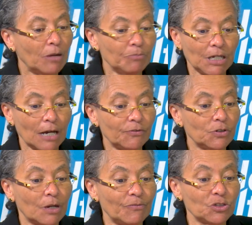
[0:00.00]
Being out of
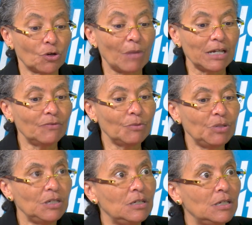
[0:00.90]
your comfort zone might even
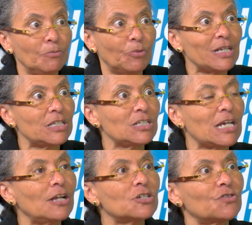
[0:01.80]
be embracing
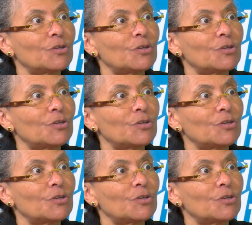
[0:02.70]
challenges.